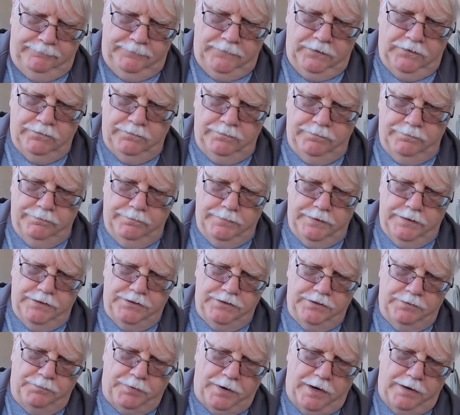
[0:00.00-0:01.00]
Oh, I
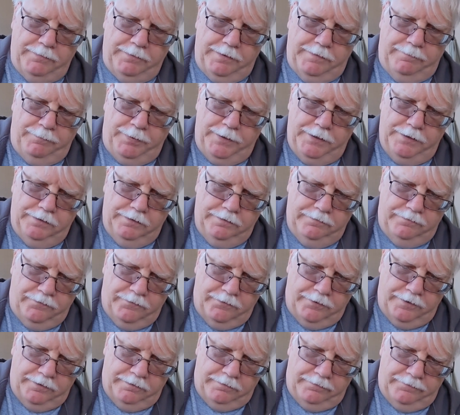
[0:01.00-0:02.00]
should probably peel the
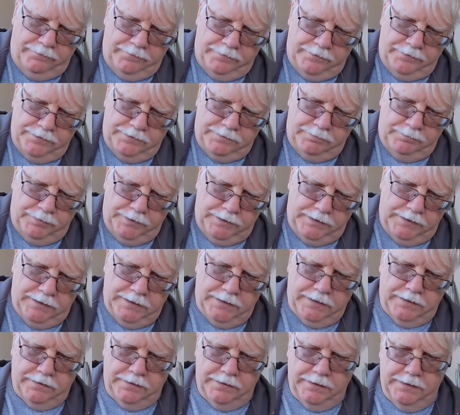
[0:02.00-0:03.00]
foil first, but
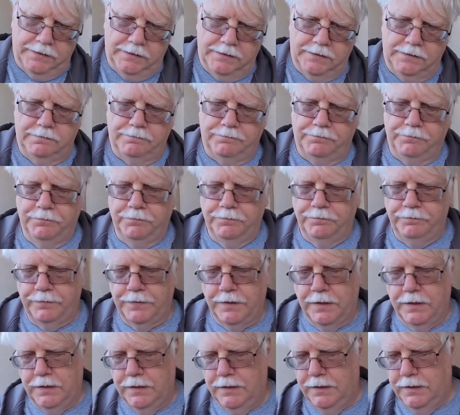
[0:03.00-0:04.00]
there it
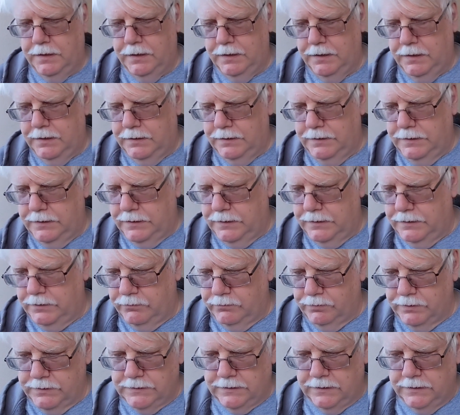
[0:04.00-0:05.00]
did. There
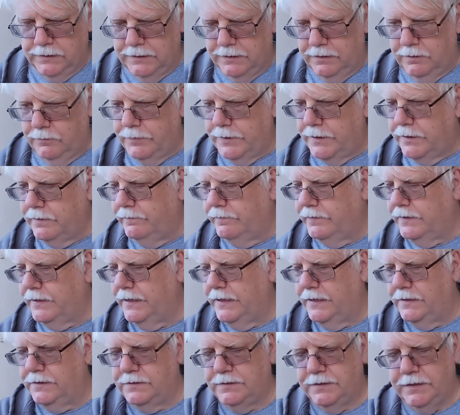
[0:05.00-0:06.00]
was a little bit of a
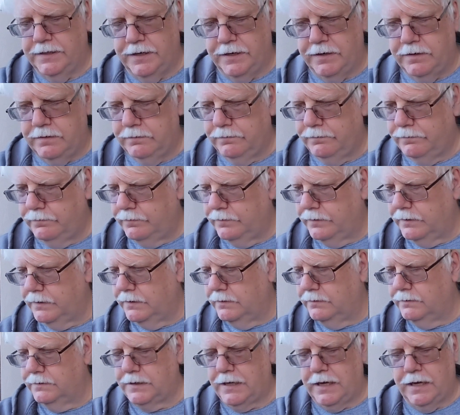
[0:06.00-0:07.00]
hiss there. It
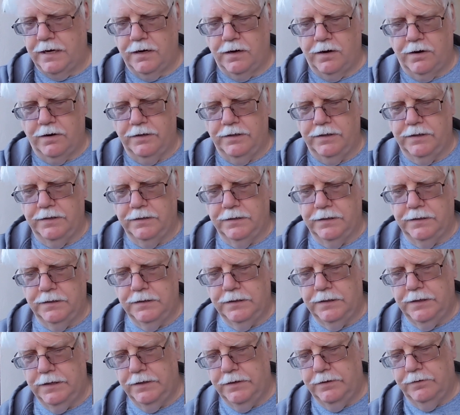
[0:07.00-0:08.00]
was kind of hard to
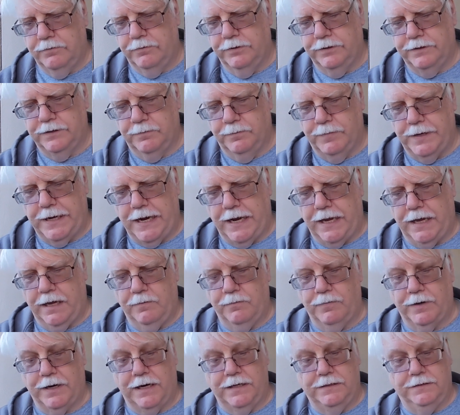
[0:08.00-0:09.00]
hear with the
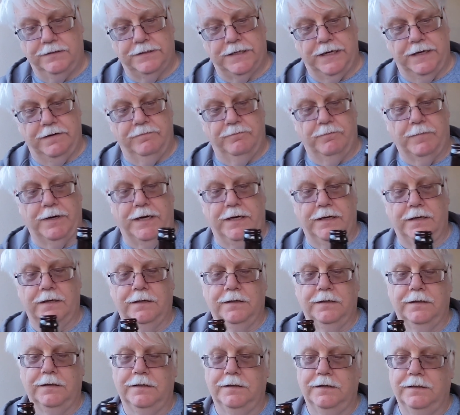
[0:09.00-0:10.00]
banging, but I saved my
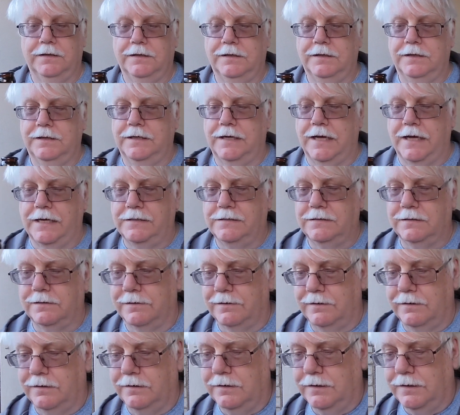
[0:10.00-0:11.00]
nice
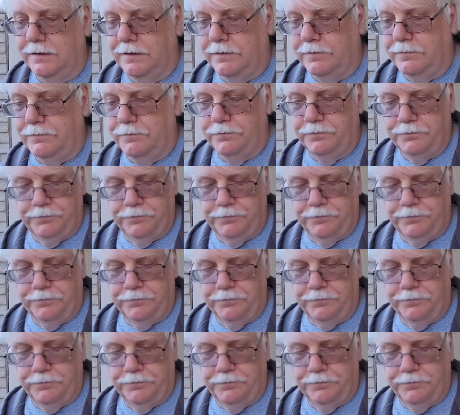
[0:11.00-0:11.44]
little,